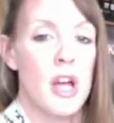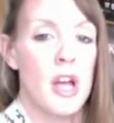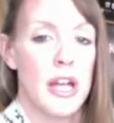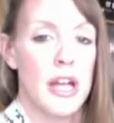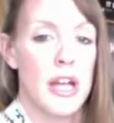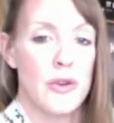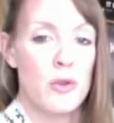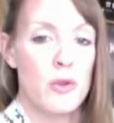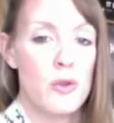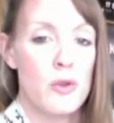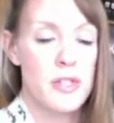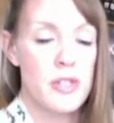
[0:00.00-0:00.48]

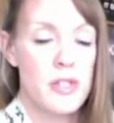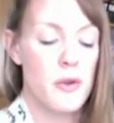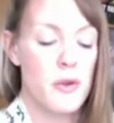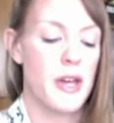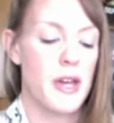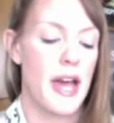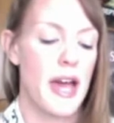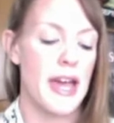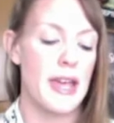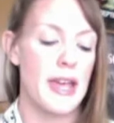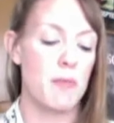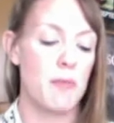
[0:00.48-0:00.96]
It also
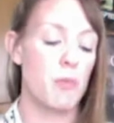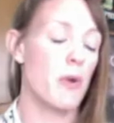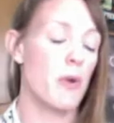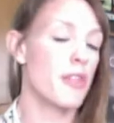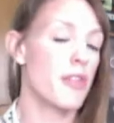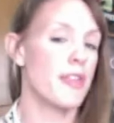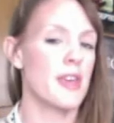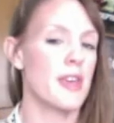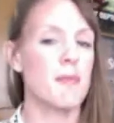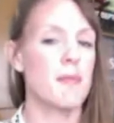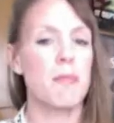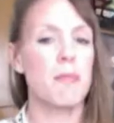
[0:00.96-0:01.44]
came
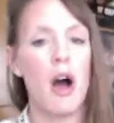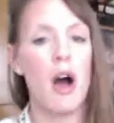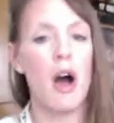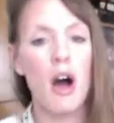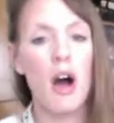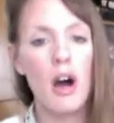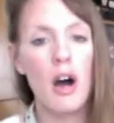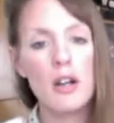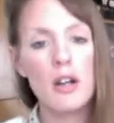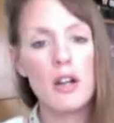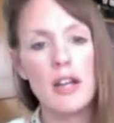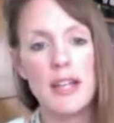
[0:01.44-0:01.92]
with Theme
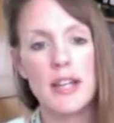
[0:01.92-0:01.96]
Park.